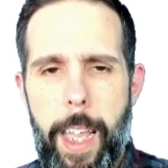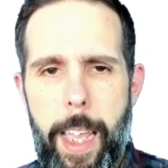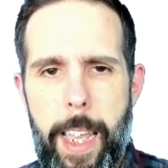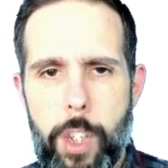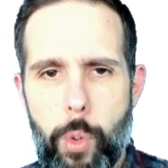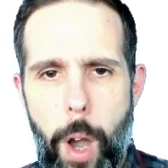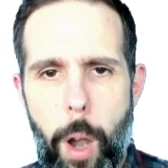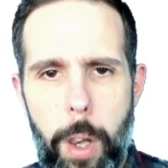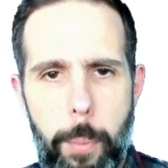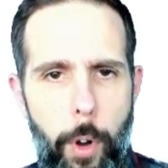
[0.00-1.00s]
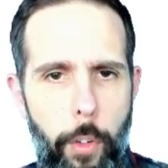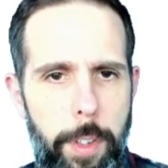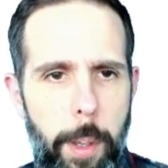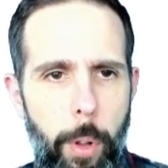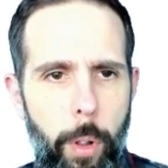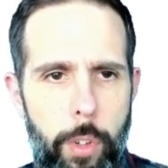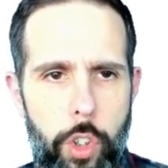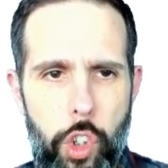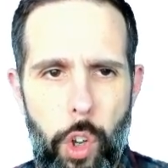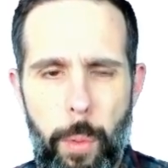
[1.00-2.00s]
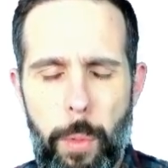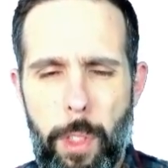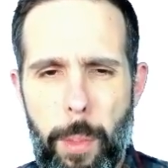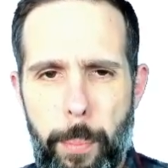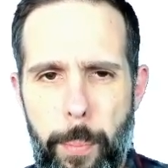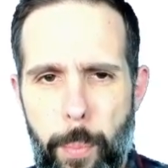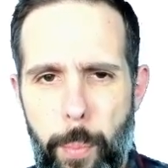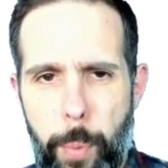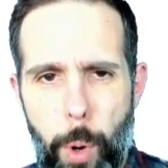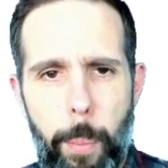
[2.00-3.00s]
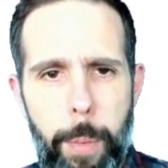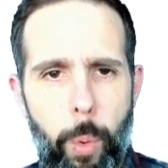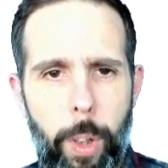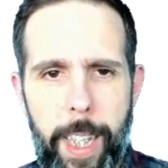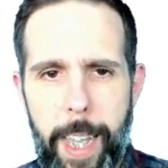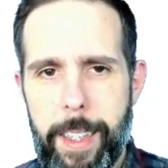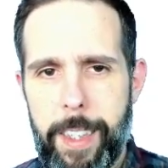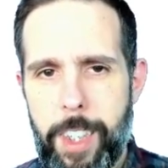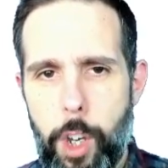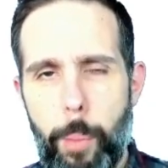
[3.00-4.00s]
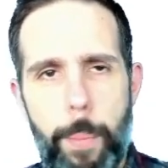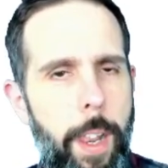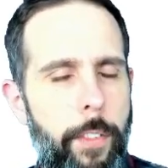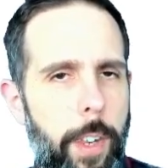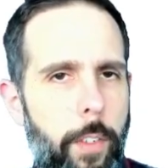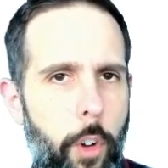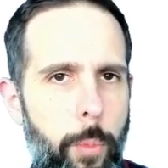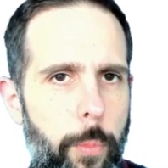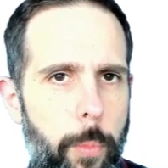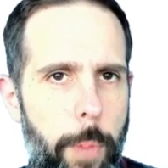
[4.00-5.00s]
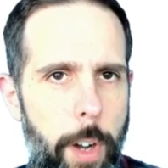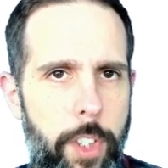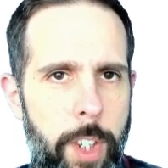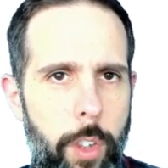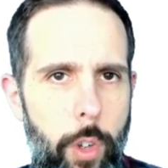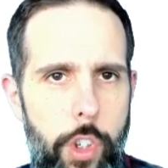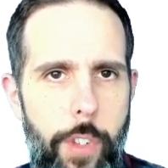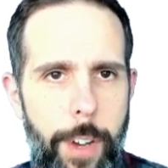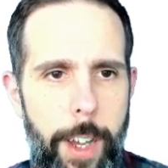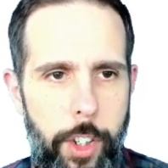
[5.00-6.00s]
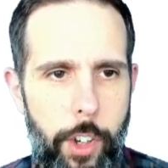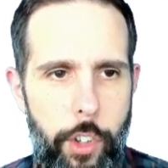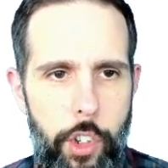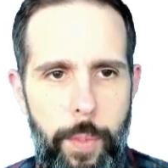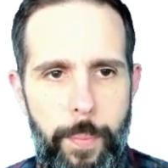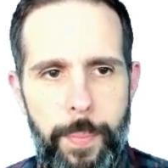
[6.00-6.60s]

is rarely profitable, so they probably will get 0 benefit from merging those functions.